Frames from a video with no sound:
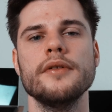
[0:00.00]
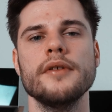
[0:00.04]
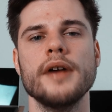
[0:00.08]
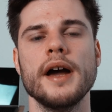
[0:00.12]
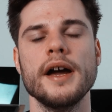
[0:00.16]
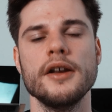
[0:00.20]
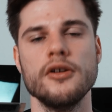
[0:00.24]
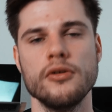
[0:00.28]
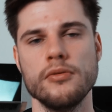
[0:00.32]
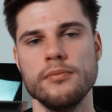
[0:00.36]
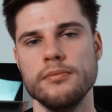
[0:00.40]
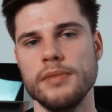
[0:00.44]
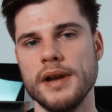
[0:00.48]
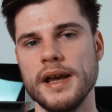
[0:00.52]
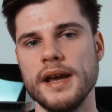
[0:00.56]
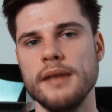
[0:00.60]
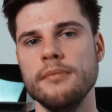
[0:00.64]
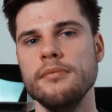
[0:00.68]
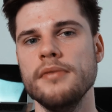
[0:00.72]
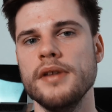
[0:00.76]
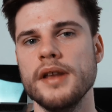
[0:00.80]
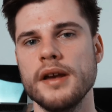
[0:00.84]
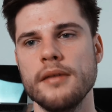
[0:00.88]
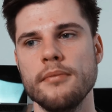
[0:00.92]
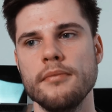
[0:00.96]
I don't
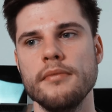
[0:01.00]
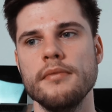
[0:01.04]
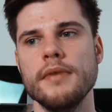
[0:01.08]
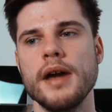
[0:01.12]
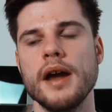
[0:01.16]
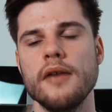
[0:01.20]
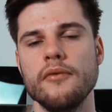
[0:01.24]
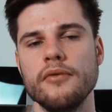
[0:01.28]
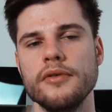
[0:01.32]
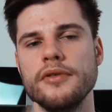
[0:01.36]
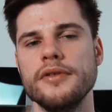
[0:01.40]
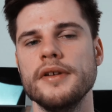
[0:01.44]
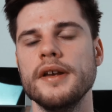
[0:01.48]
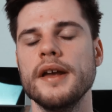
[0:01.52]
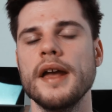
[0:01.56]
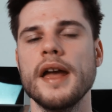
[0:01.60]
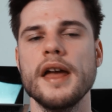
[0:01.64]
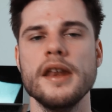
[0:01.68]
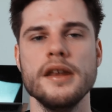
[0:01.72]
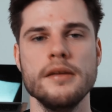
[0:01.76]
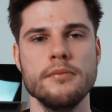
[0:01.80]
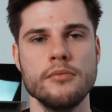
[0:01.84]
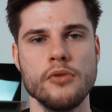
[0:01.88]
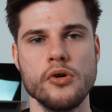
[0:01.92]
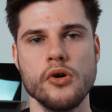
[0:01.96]
blame them everything
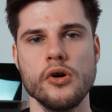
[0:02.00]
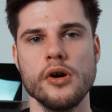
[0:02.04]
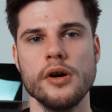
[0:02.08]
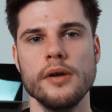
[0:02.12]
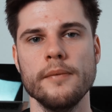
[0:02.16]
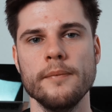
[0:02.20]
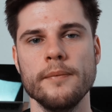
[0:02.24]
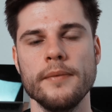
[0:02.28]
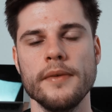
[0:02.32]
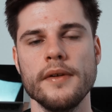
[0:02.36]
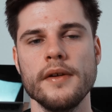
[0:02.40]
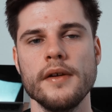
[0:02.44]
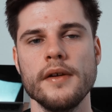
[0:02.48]
anymore.